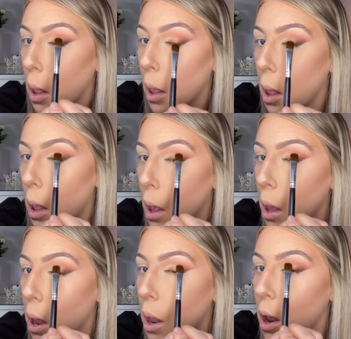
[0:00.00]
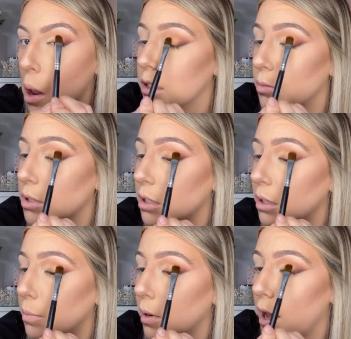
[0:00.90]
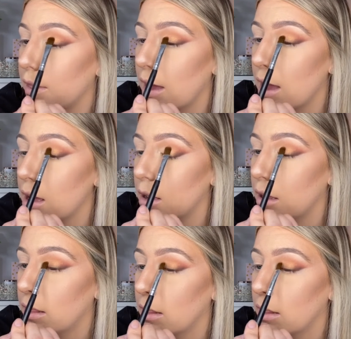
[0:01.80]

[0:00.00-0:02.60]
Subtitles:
So I'm just going to apply that